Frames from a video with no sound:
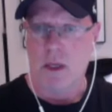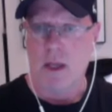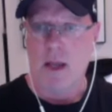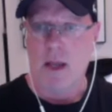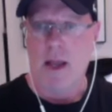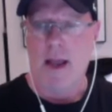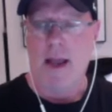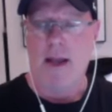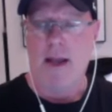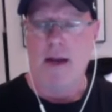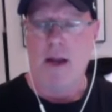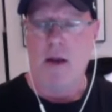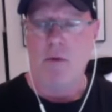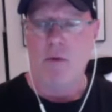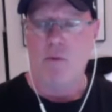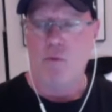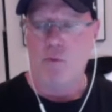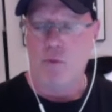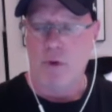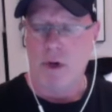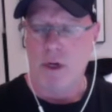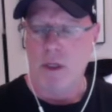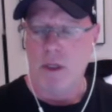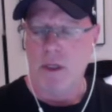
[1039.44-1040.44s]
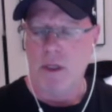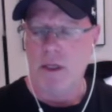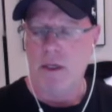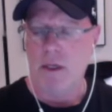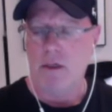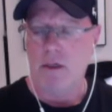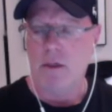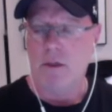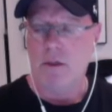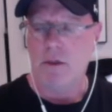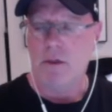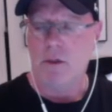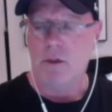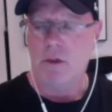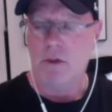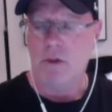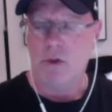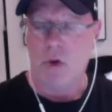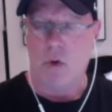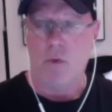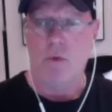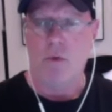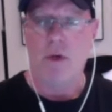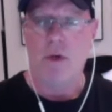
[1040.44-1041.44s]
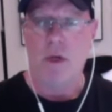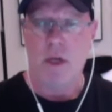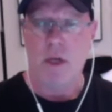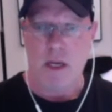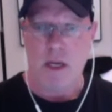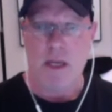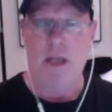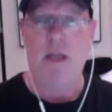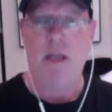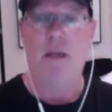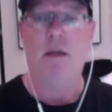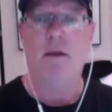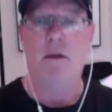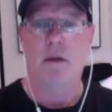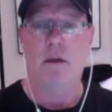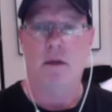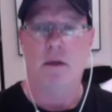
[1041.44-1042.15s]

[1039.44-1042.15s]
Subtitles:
and I really don't need